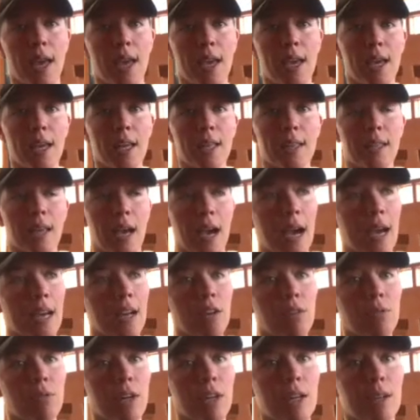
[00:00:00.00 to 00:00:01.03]
And I
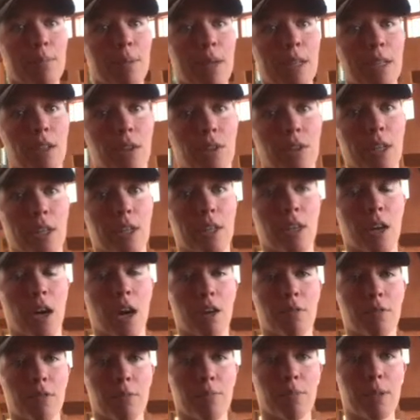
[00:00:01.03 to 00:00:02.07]
don't recommend green
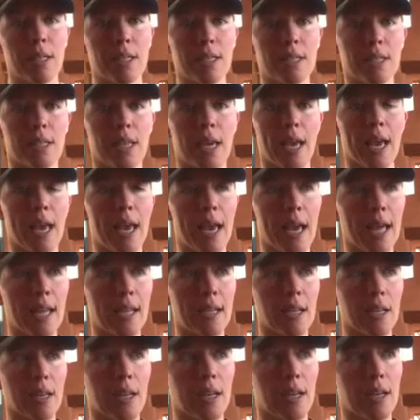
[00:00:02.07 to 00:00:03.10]
coffee beans,
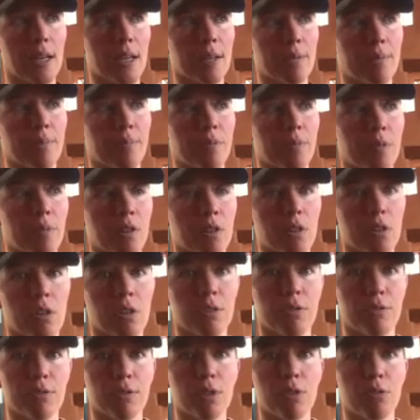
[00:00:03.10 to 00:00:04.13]
and there are
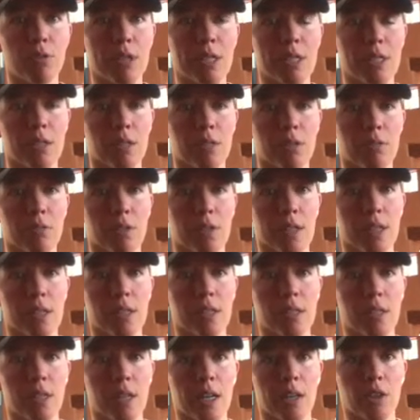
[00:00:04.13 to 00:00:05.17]
a few reasons for
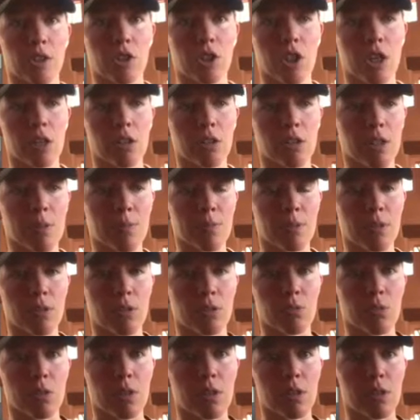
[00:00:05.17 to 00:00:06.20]
this, and I'll share some of
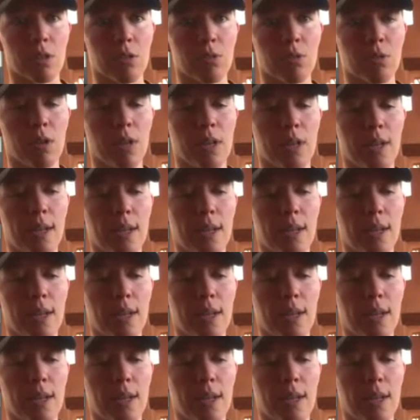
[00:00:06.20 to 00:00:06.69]
those with you.